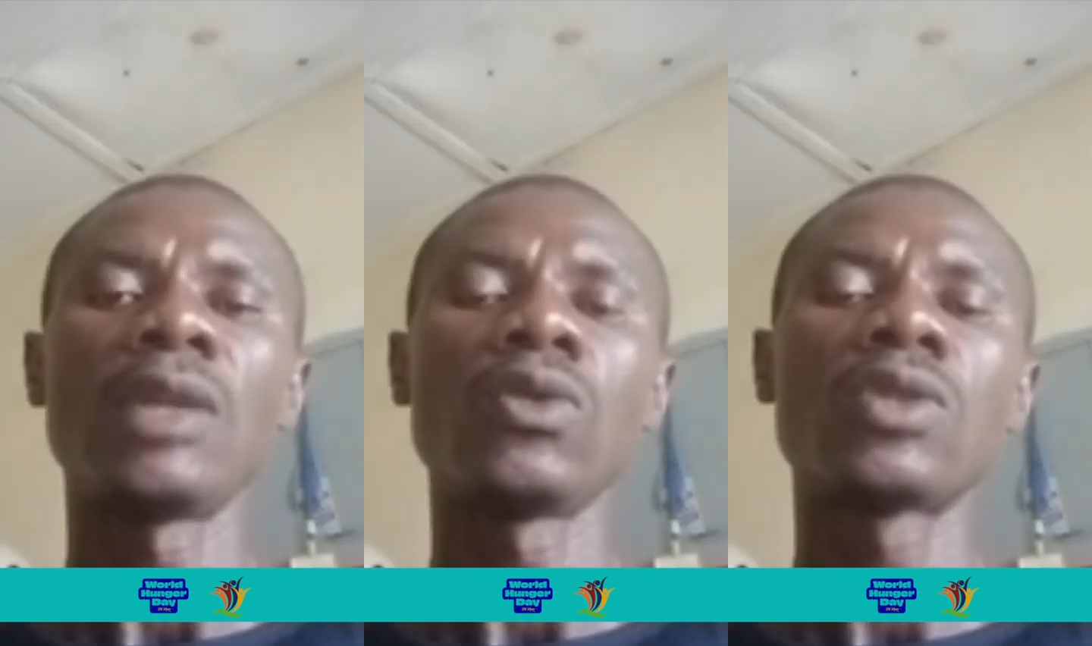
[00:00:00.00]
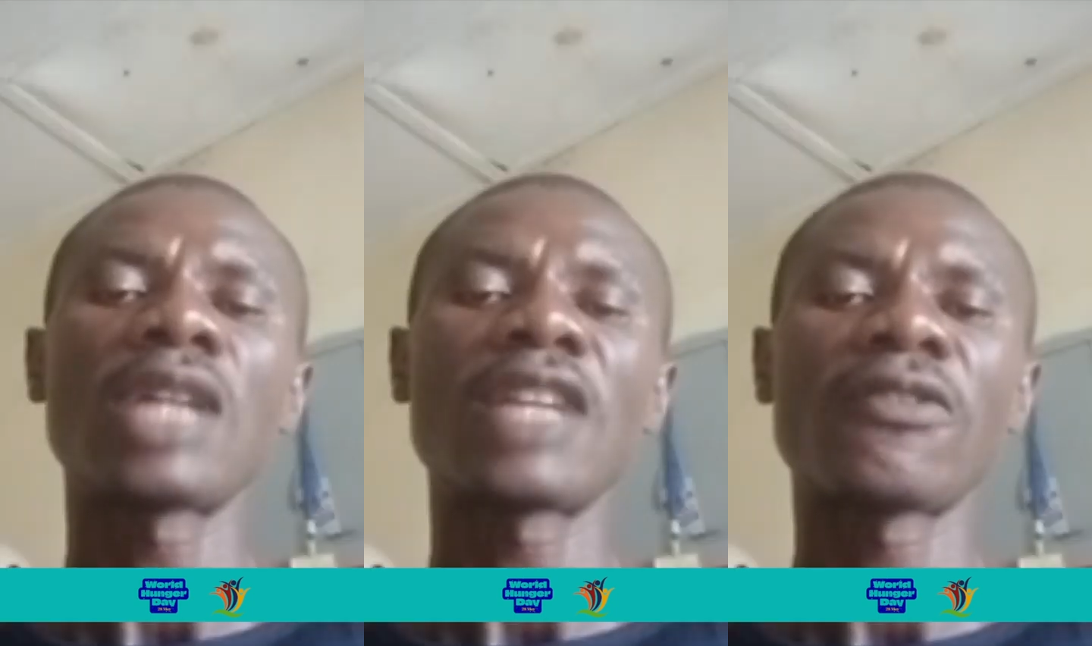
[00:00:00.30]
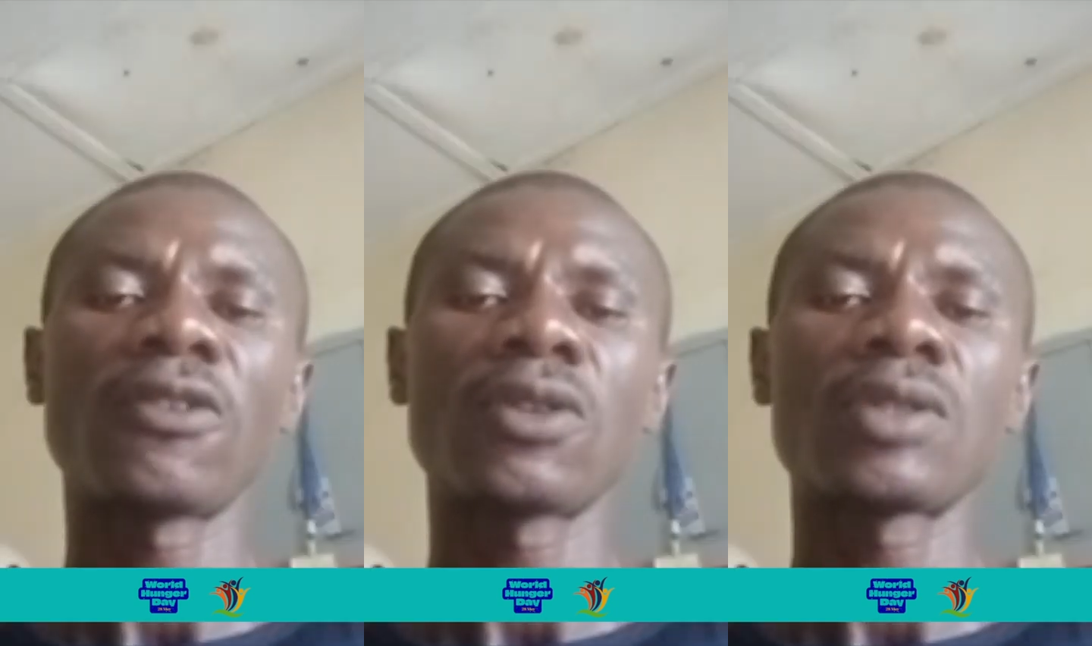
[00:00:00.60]
Youth
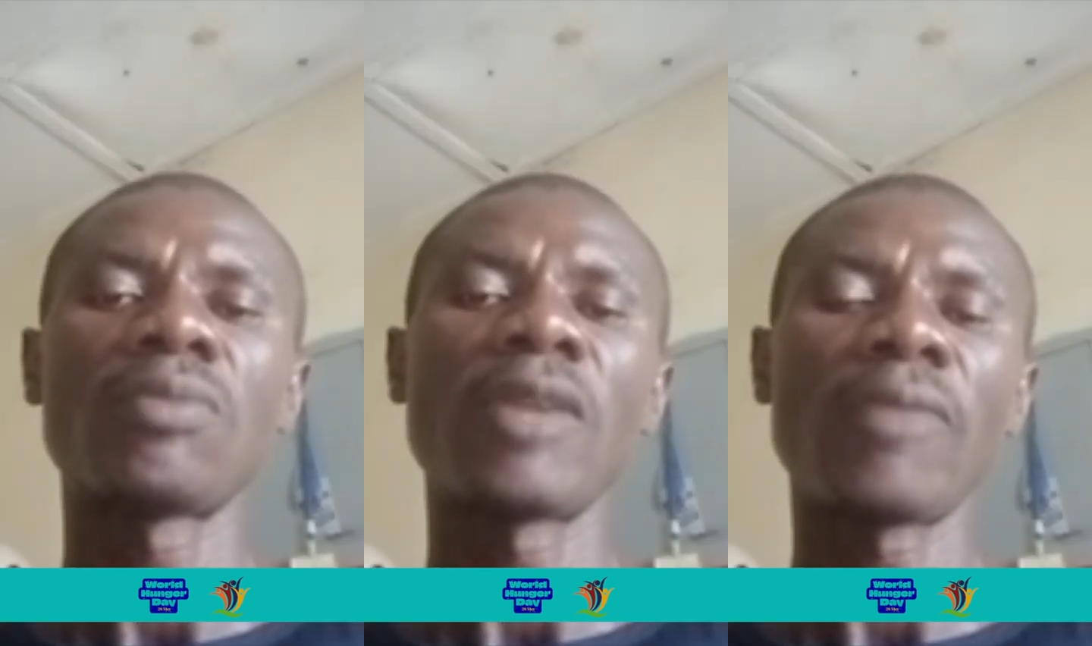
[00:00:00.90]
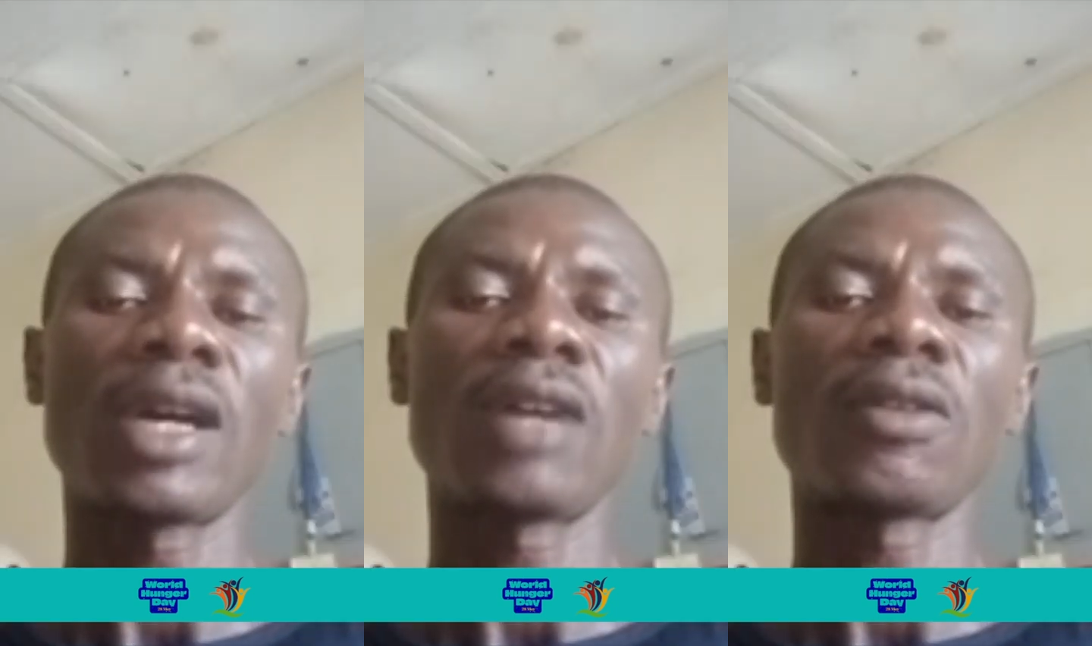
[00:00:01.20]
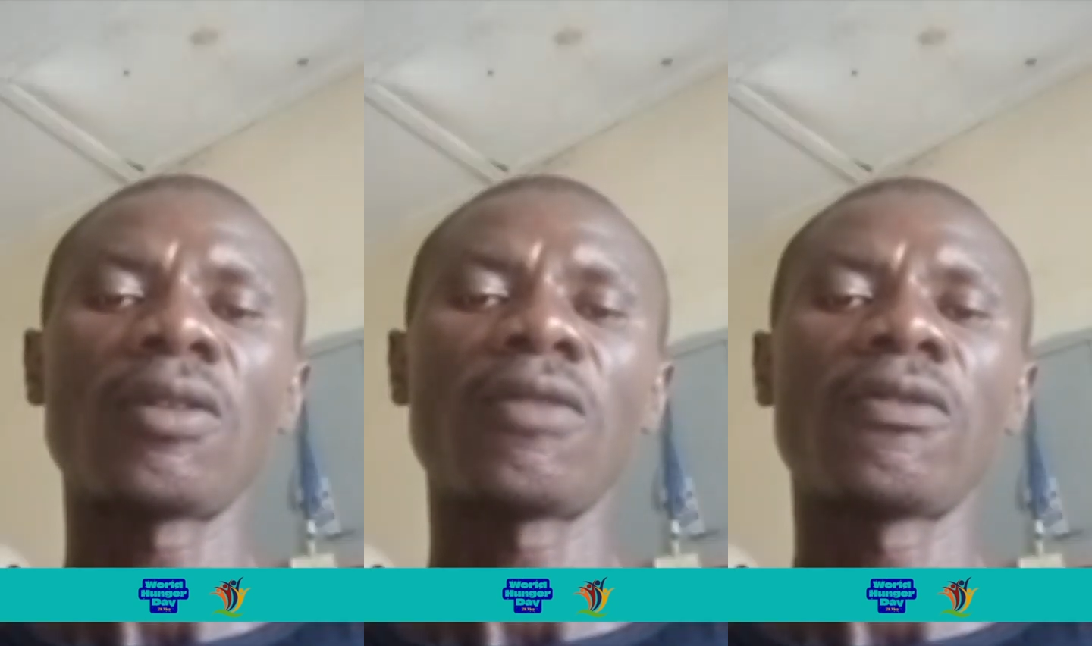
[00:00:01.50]
Task Force
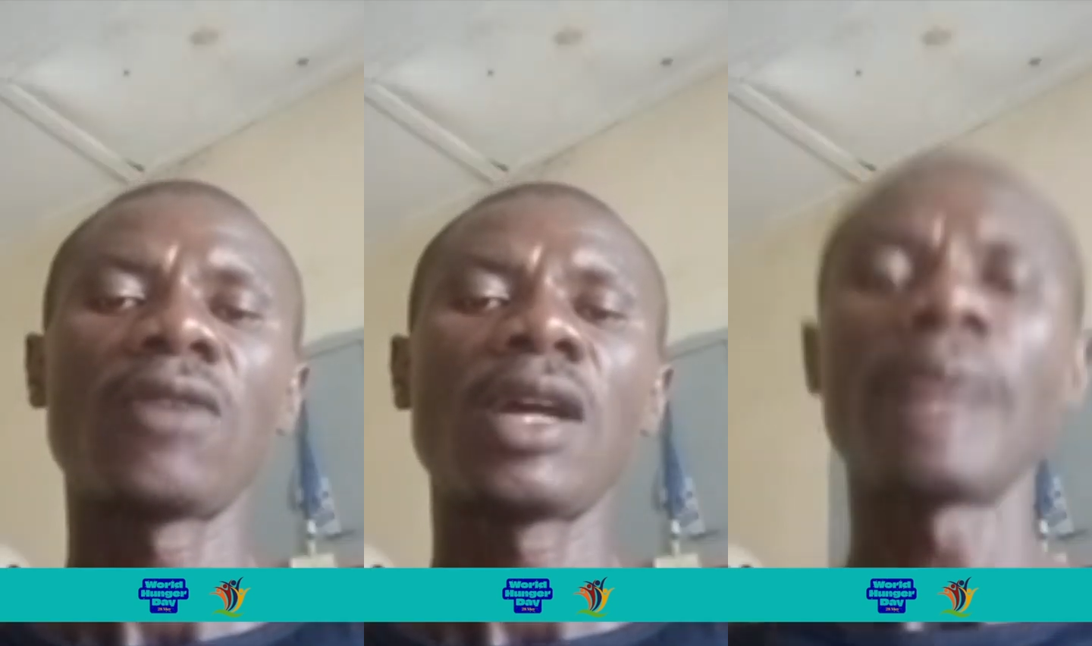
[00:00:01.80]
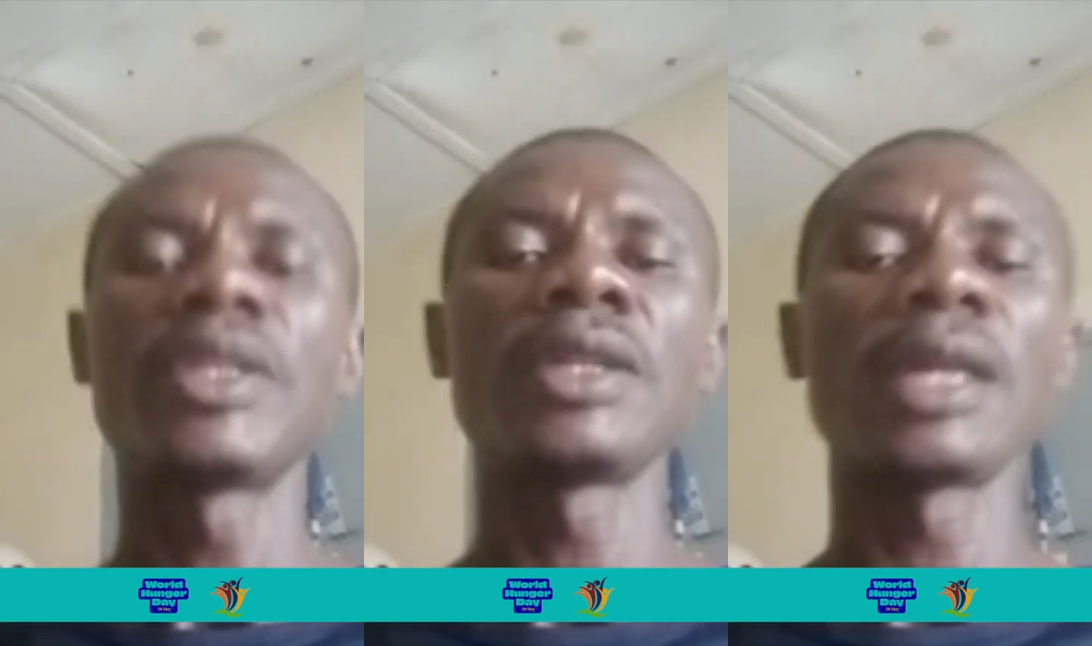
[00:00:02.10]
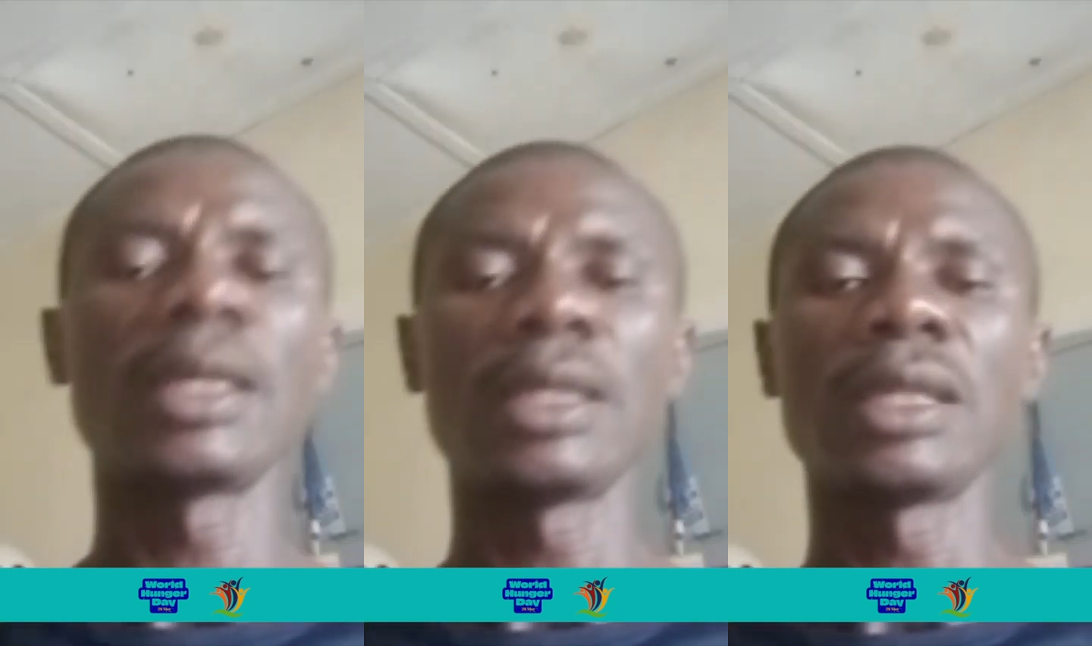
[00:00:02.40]
member of
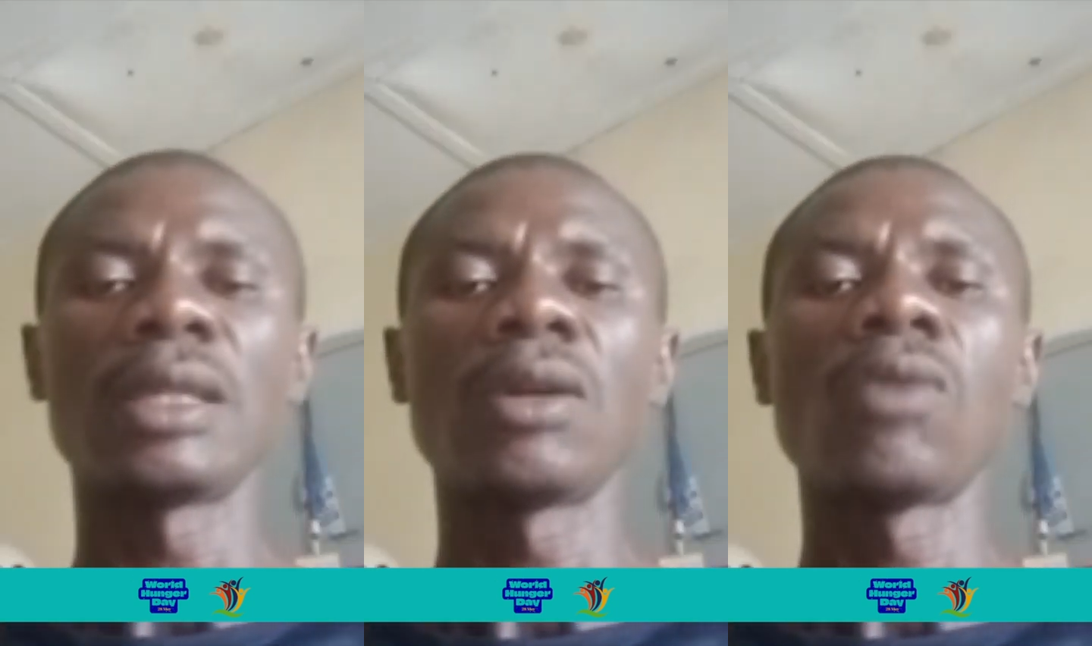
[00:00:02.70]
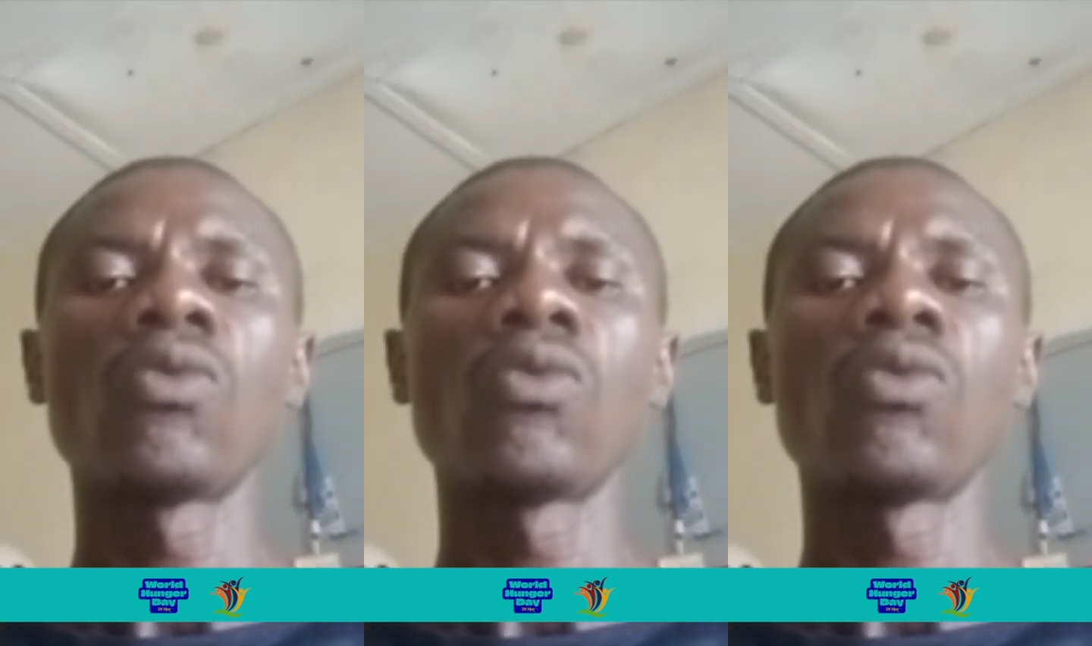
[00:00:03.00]
MCLD,